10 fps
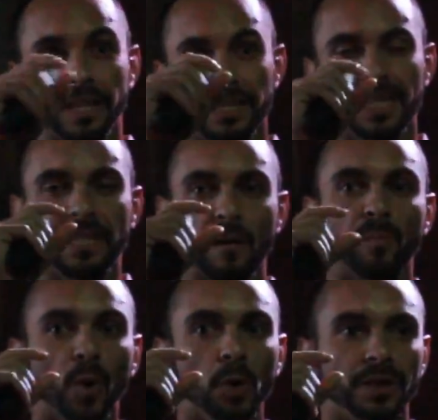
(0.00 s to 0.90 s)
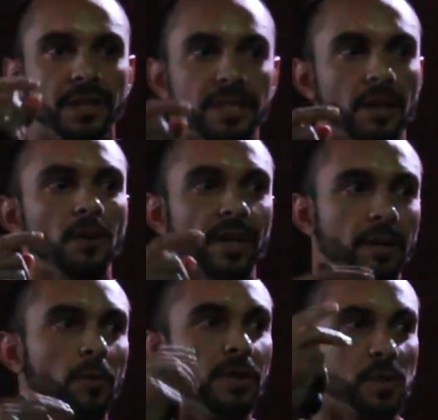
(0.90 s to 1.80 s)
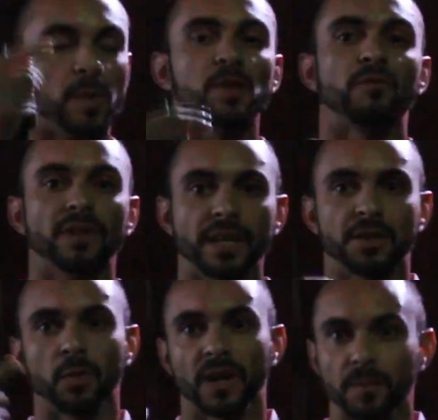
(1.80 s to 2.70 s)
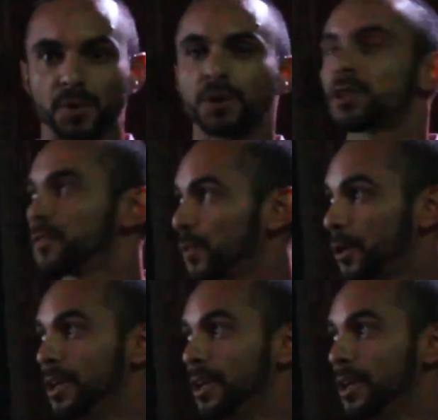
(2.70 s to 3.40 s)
they see that bold and they say, okay, well this must relate to what I'm searching for.